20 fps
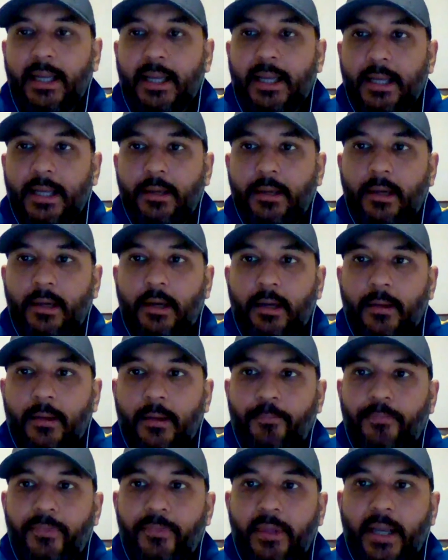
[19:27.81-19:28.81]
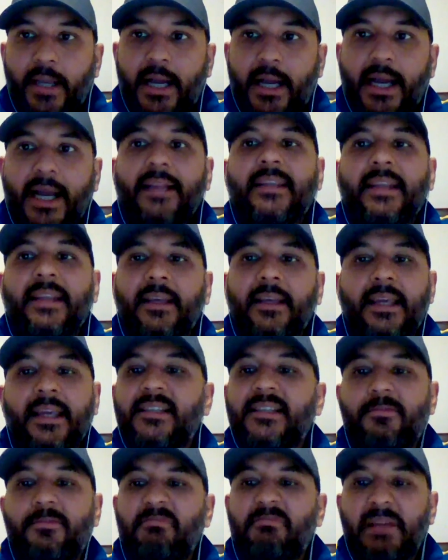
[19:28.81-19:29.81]
And I think
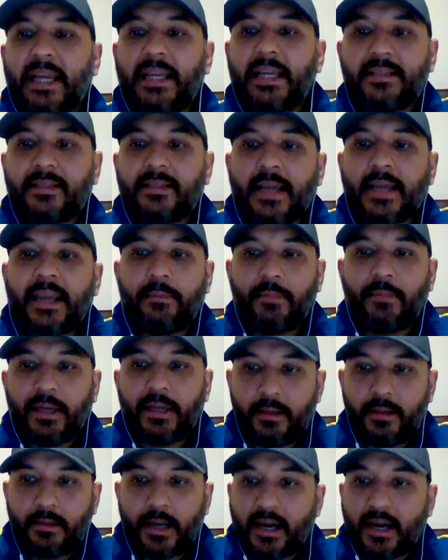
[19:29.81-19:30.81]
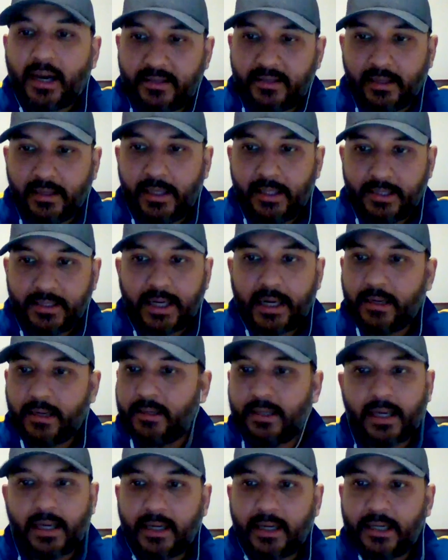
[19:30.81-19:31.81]
his time at Arsenal is kind
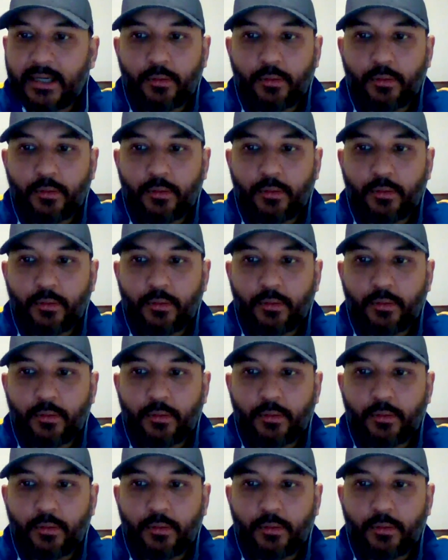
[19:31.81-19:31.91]
of done.